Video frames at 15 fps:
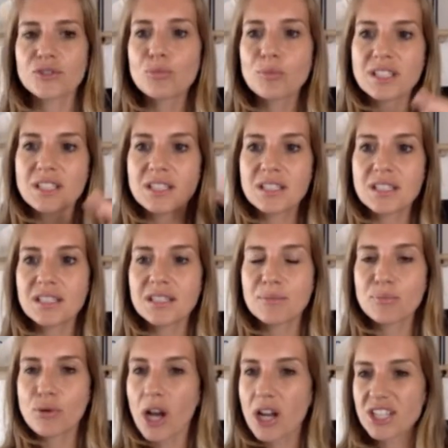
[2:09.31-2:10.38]
too many
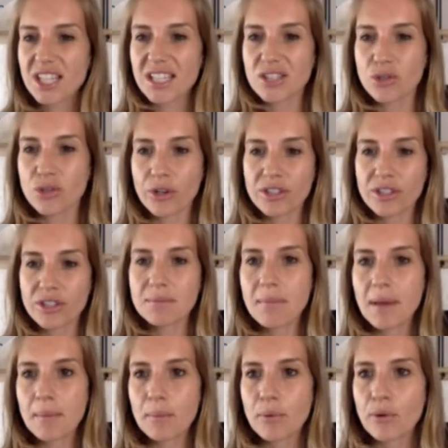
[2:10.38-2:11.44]
projects or a team
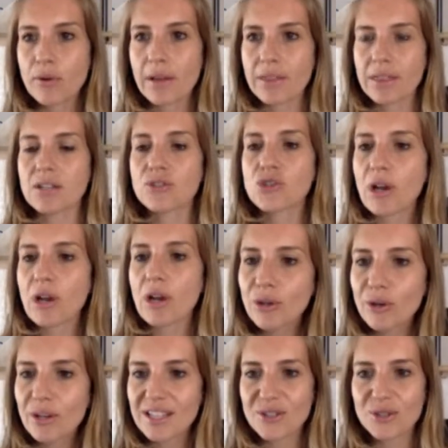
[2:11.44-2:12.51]
member, I think
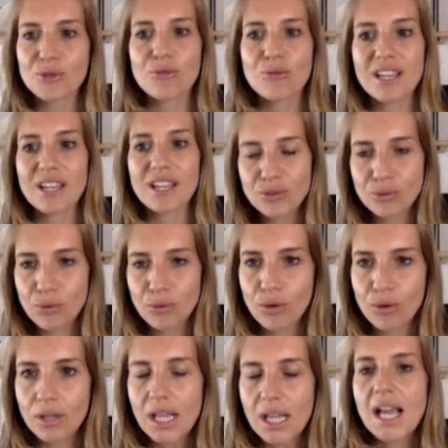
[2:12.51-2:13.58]
Trello is a great
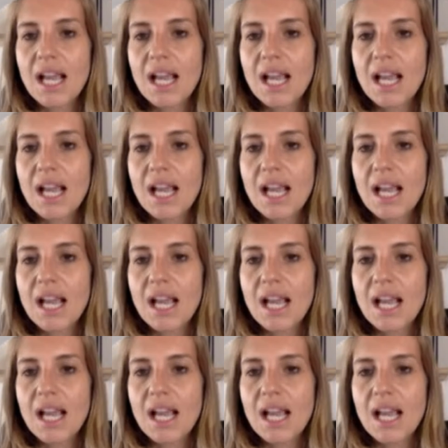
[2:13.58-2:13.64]
tool.